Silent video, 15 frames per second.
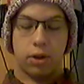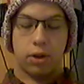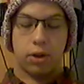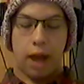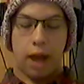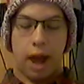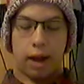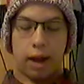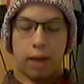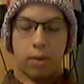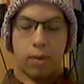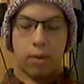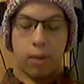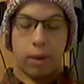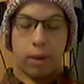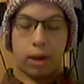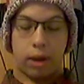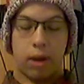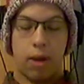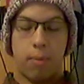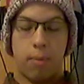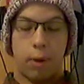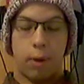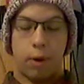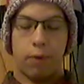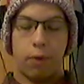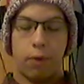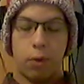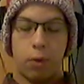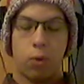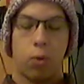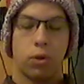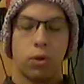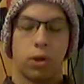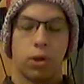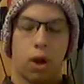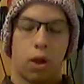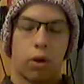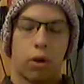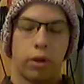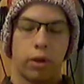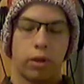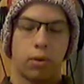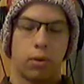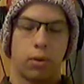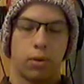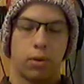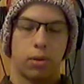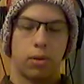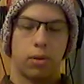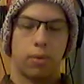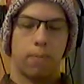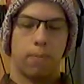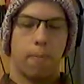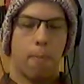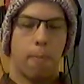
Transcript: to academic, peer-reviewed, or scholarly sources.